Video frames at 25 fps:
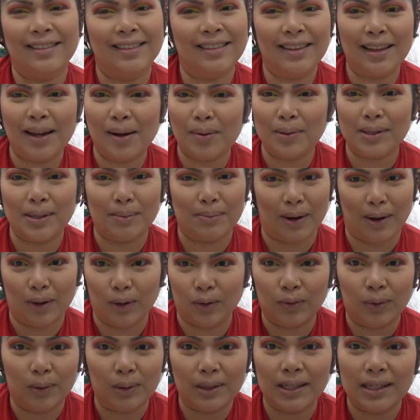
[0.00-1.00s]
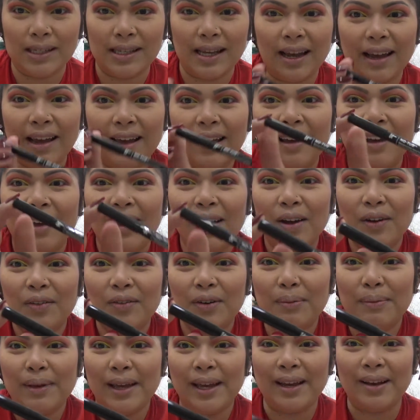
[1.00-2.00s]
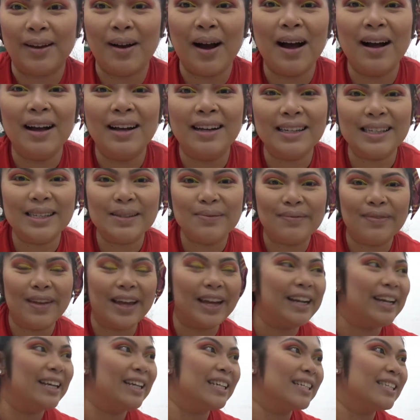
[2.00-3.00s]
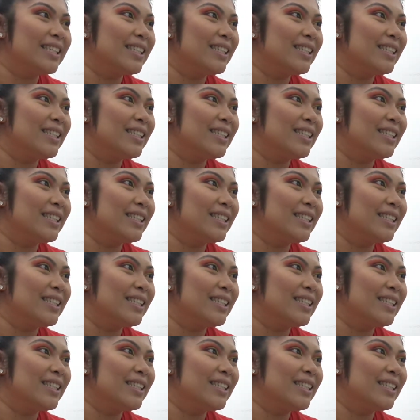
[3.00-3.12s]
That was a mouthful to say. From IT Cosmetics.